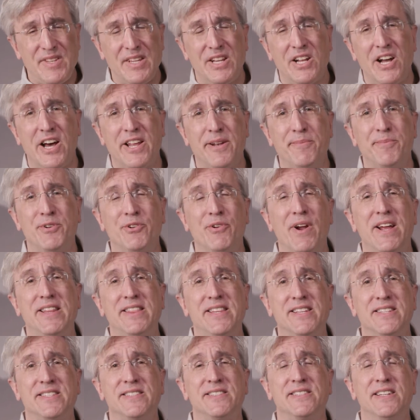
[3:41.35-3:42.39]
got him to write
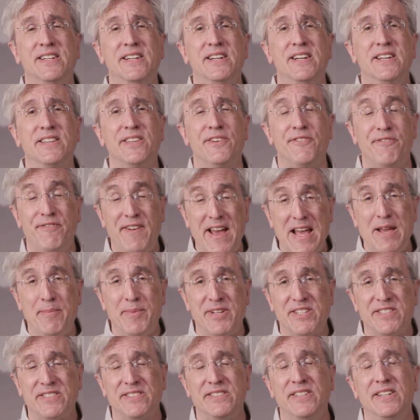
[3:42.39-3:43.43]
the
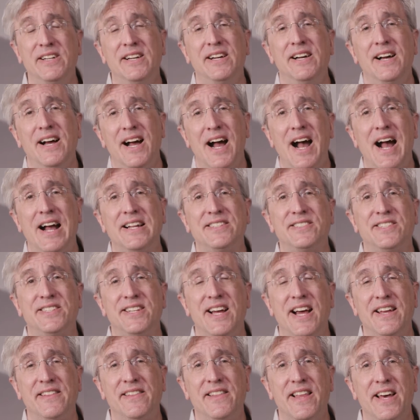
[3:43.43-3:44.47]
famous
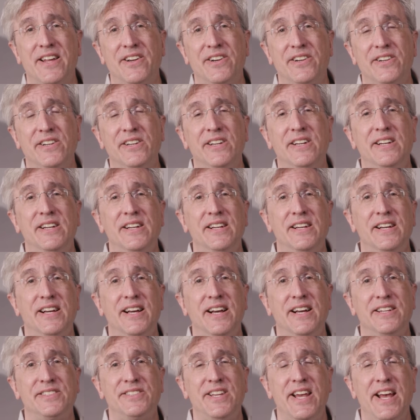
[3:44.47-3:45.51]
Einstein letter
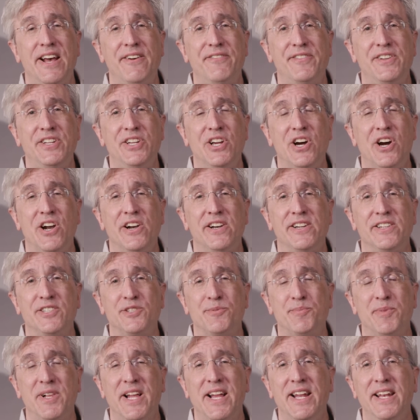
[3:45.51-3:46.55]
to FDR
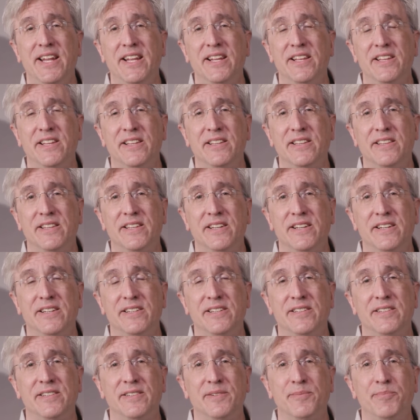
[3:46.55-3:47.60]
explaining
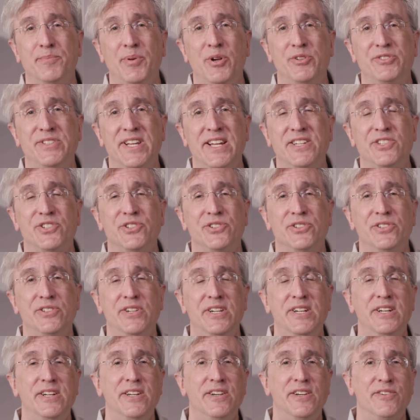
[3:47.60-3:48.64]
the potential
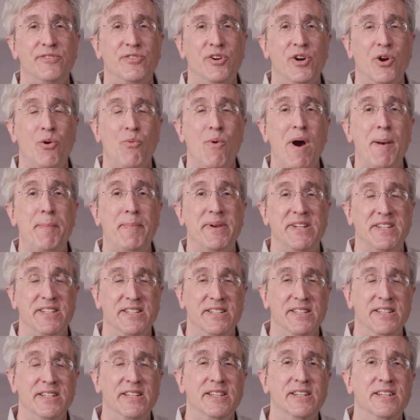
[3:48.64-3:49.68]
for a weapon
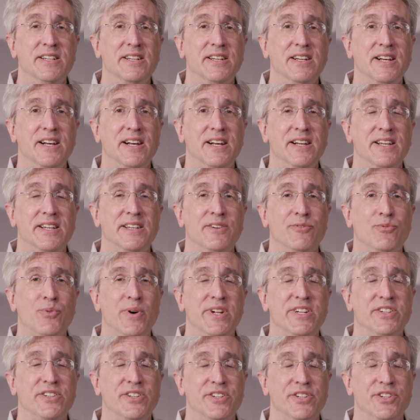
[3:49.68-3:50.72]
if
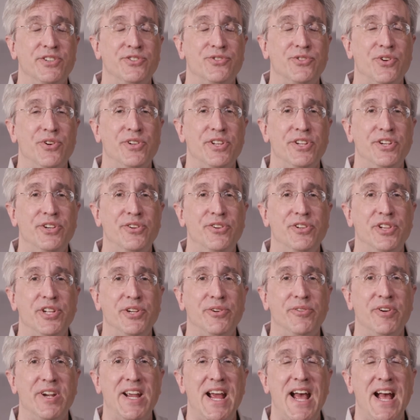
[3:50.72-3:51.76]
one could control a
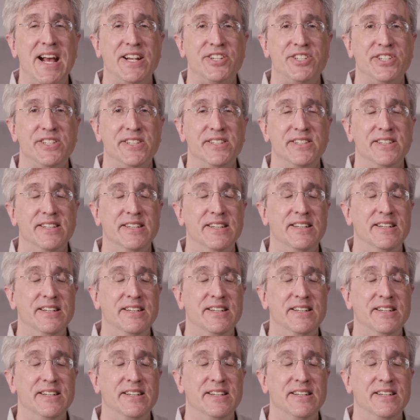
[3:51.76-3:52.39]
nuclear reaction.